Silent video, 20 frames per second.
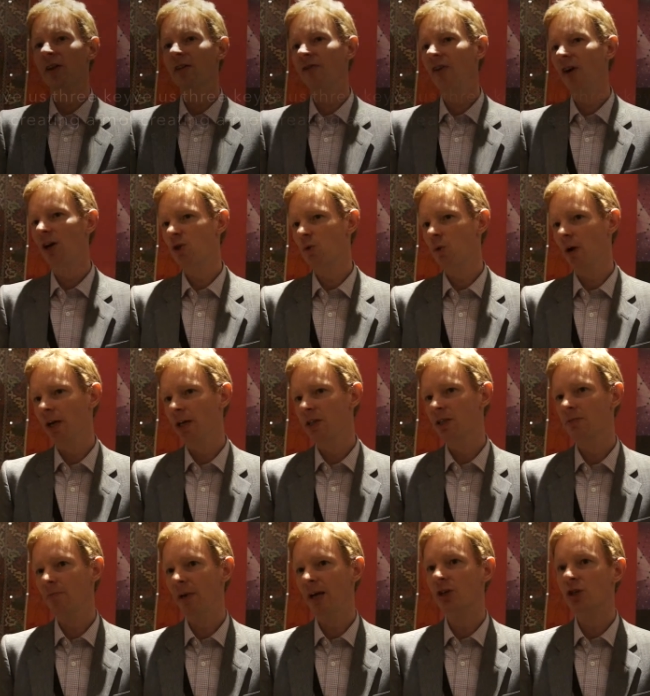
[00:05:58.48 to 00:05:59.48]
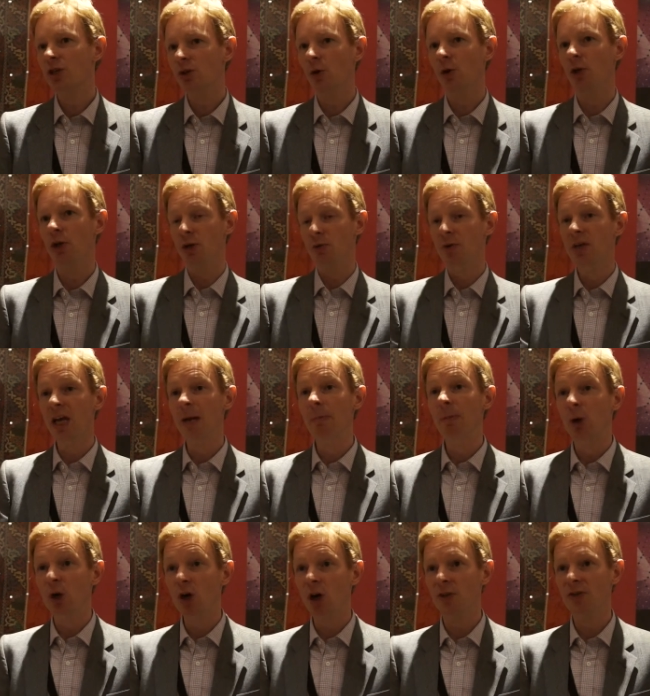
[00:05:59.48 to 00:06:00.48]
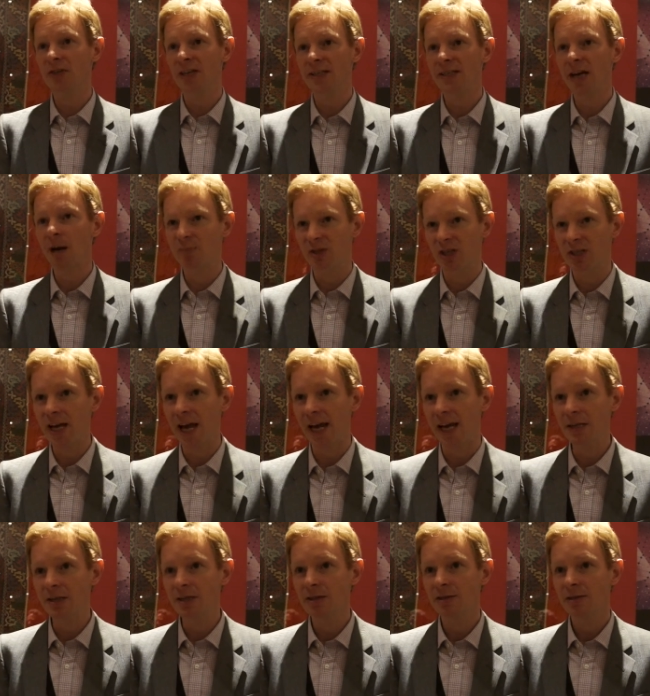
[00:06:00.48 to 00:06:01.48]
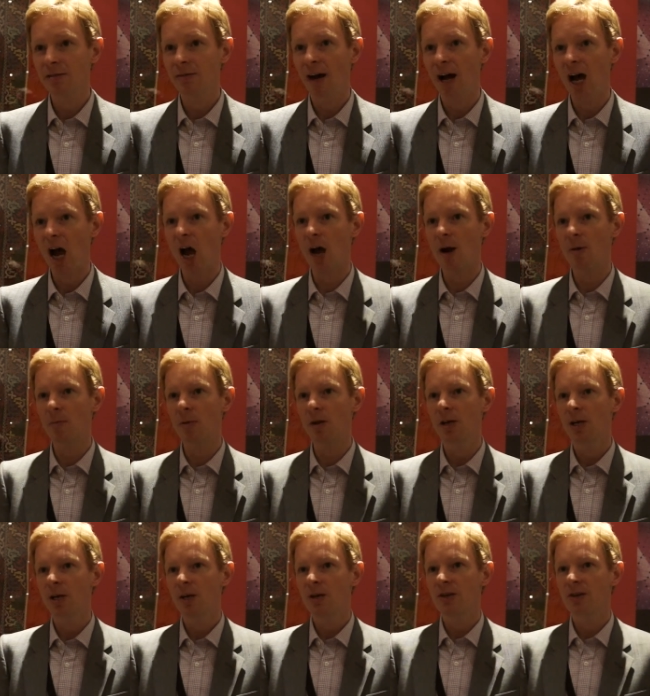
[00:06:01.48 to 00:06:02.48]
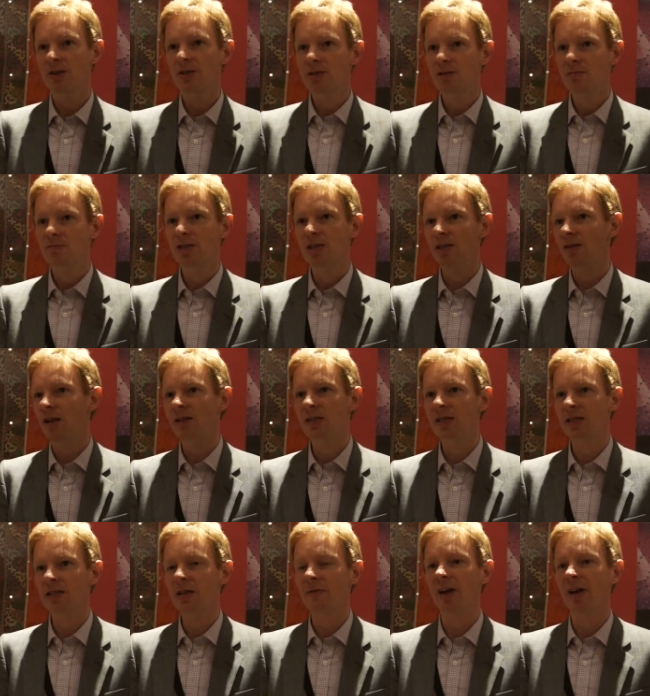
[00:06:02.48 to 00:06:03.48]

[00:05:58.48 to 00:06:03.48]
think the first one is to make sure that you keep your content up to date. Um, there's